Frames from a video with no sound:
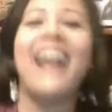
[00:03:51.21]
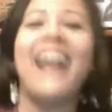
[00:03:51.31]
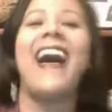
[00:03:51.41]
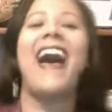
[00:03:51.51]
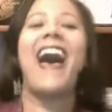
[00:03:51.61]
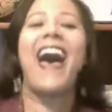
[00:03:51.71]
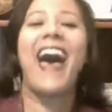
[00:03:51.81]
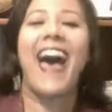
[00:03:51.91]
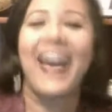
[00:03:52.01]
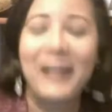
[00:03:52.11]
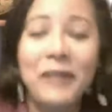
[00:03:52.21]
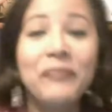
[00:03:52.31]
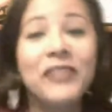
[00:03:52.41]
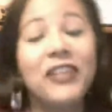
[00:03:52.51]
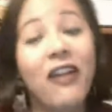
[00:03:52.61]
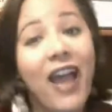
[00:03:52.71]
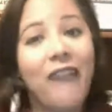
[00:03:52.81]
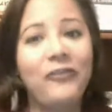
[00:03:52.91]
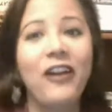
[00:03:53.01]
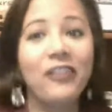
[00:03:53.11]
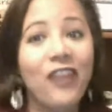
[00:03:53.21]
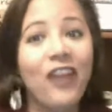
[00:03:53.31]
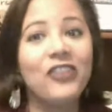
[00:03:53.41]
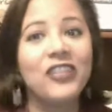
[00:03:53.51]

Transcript: I felt large